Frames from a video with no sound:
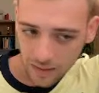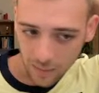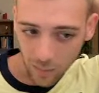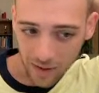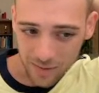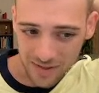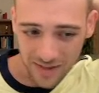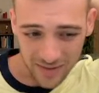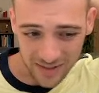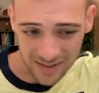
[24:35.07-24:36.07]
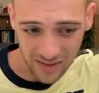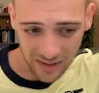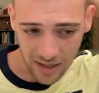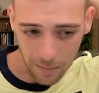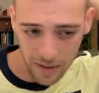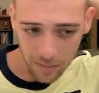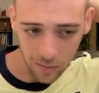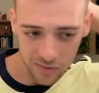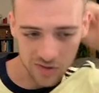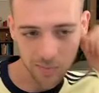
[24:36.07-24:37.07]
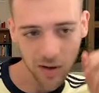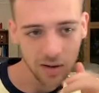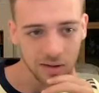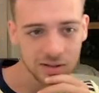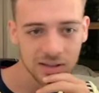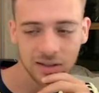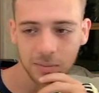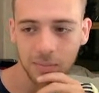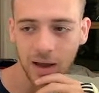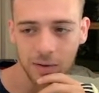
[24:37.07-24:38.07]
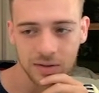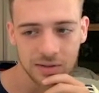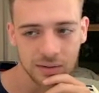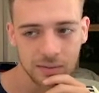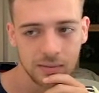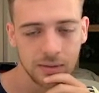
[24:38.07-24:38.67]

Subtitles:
Wide receivers, it's looking a bit more sparse in comparison.